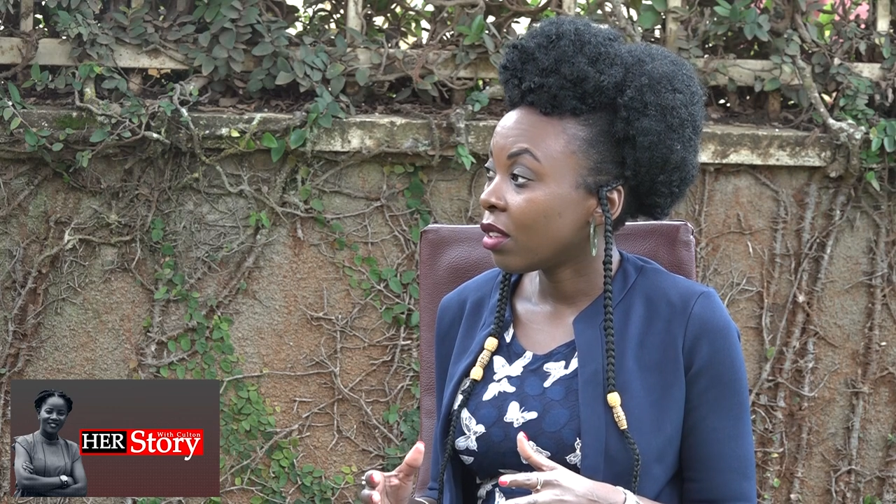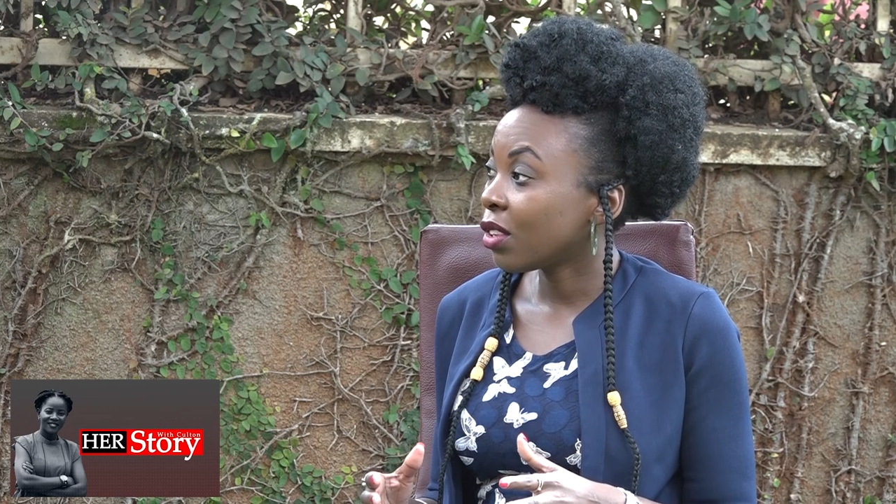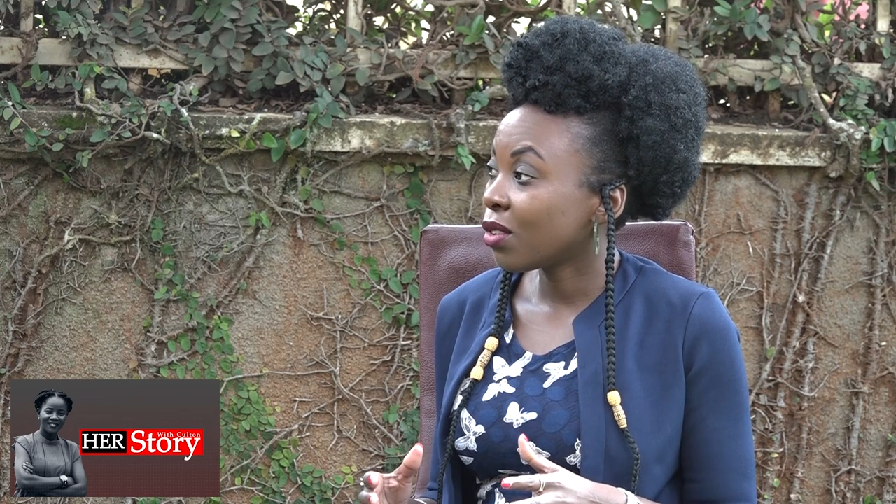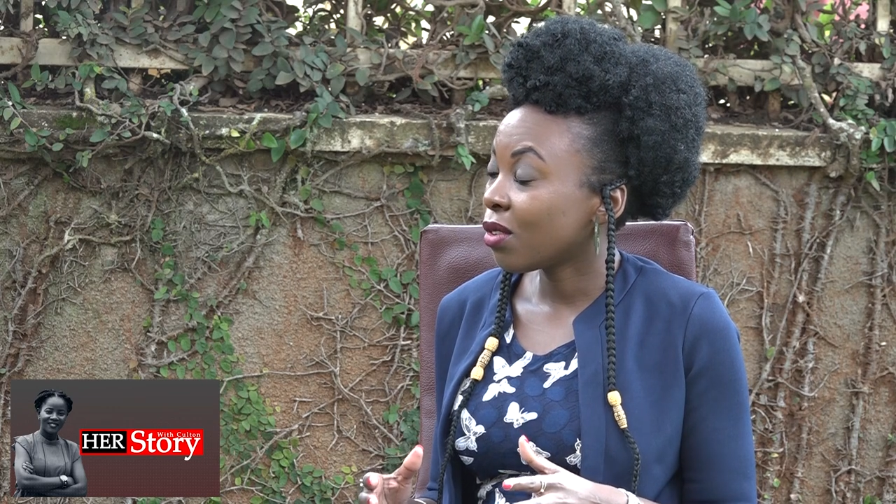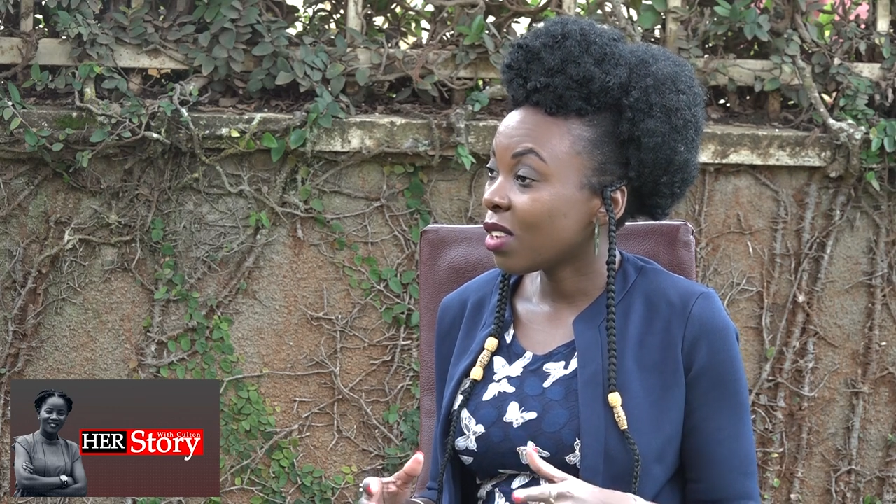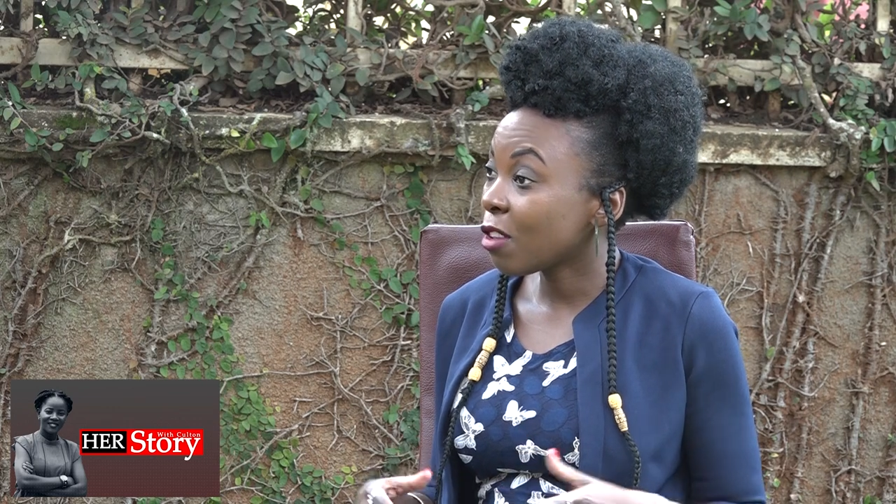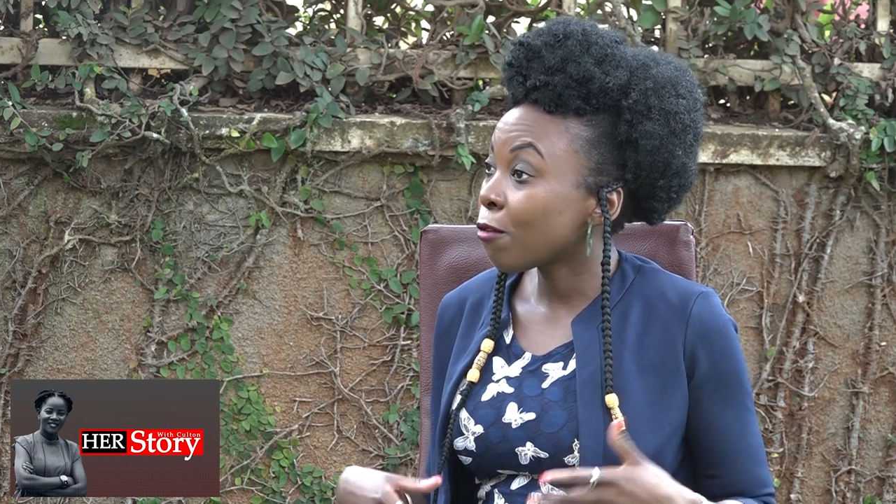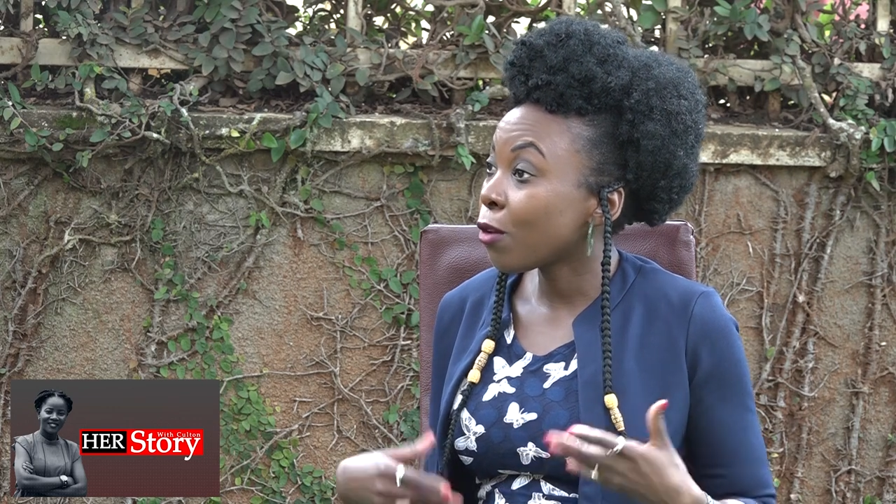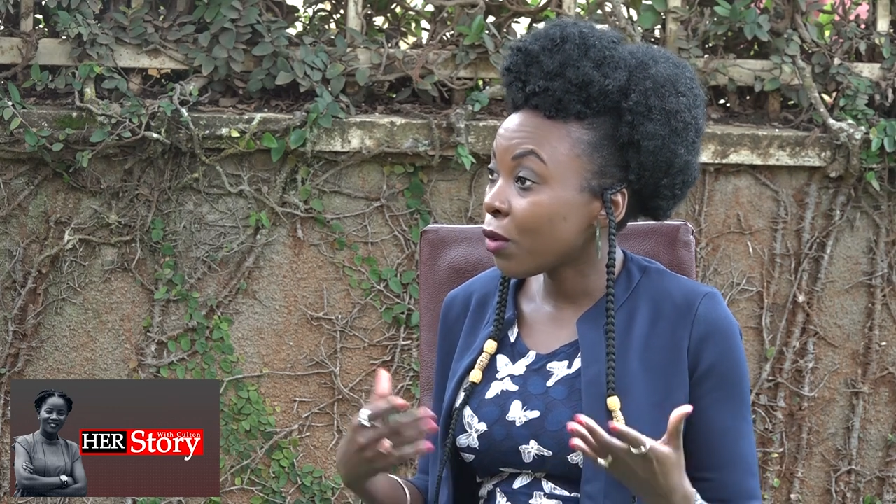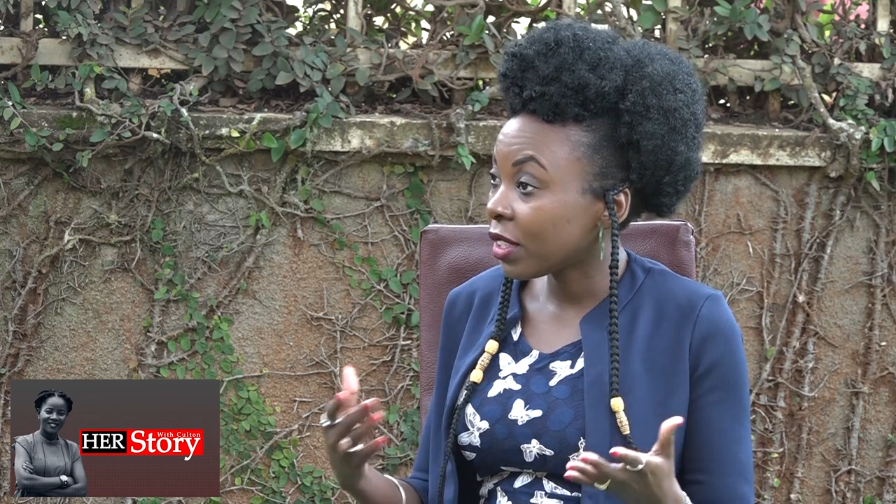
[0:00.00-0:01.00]
you know,
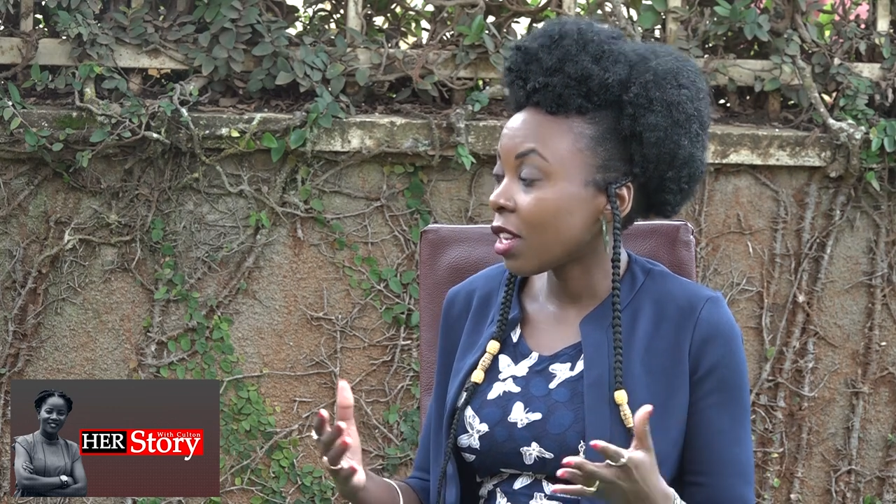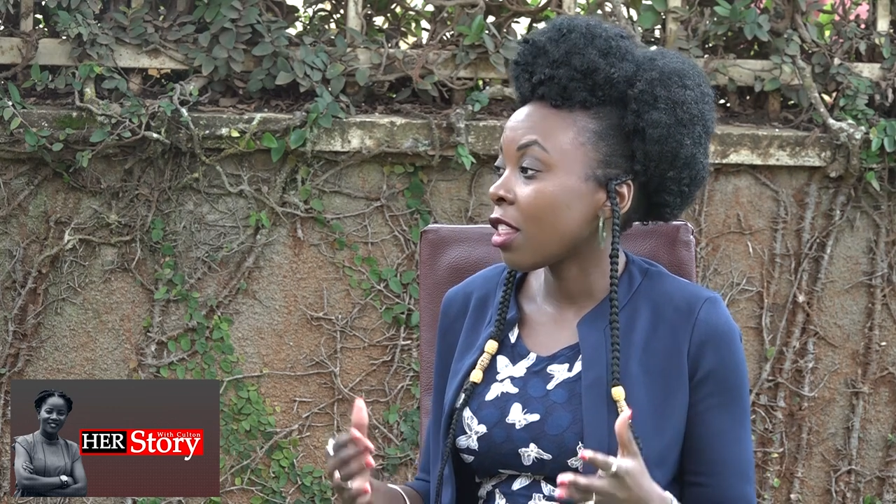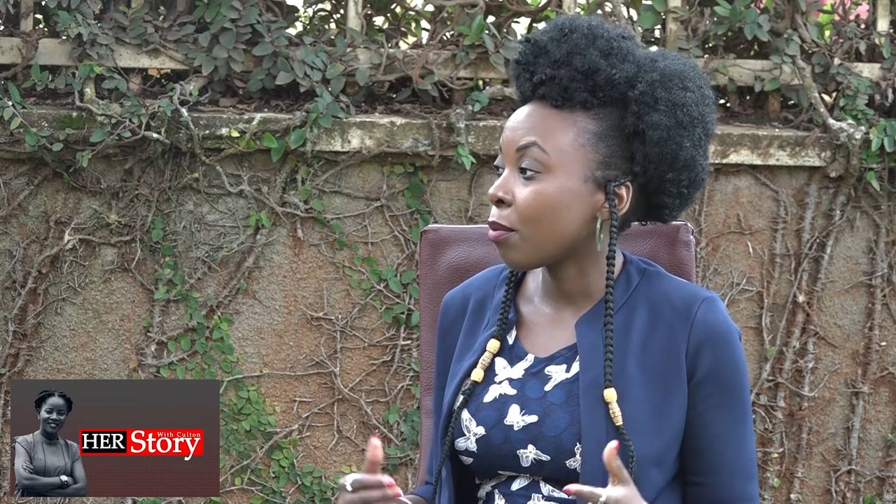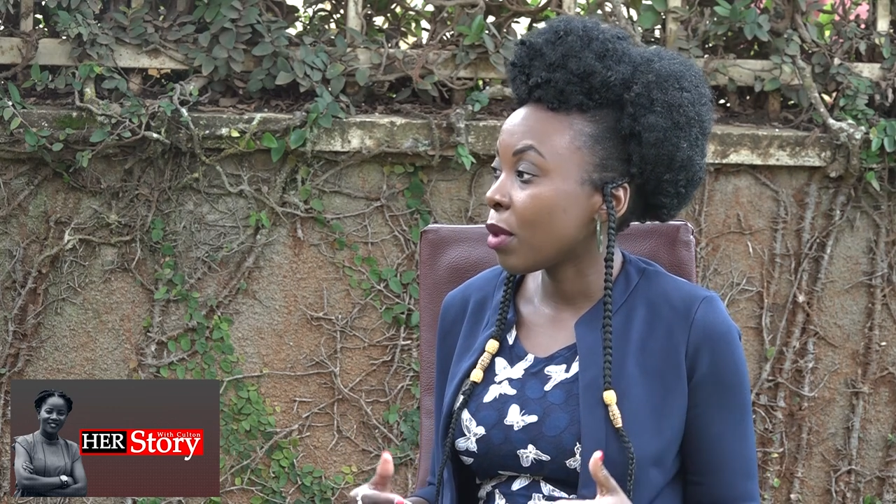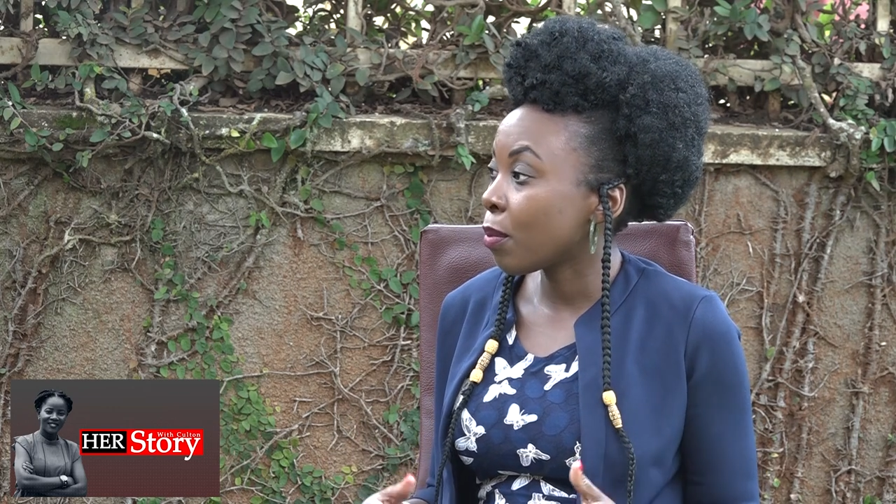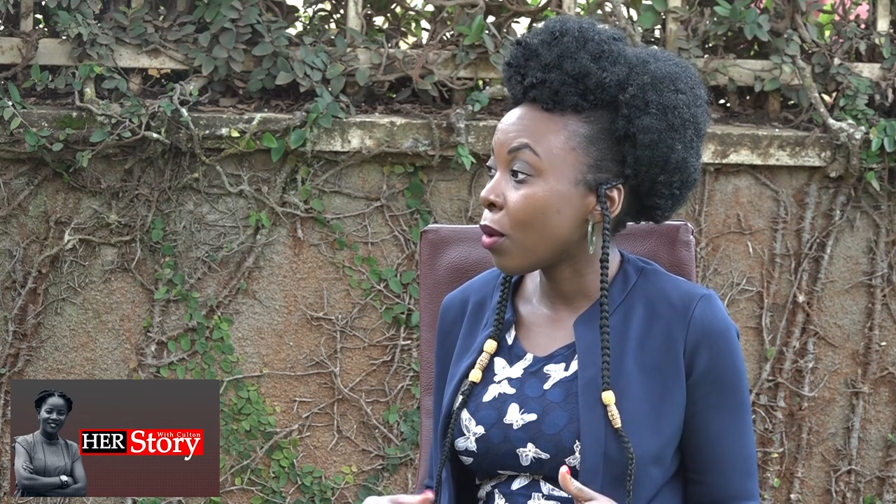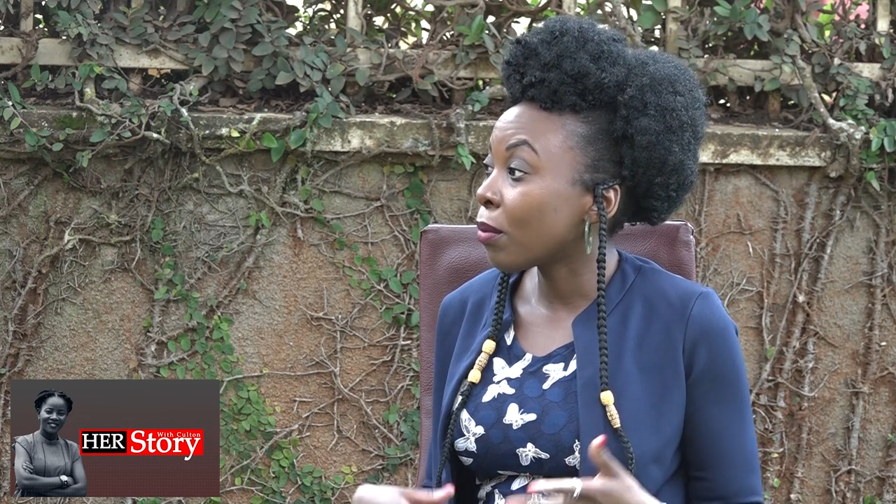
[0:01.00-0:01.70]
influence other people,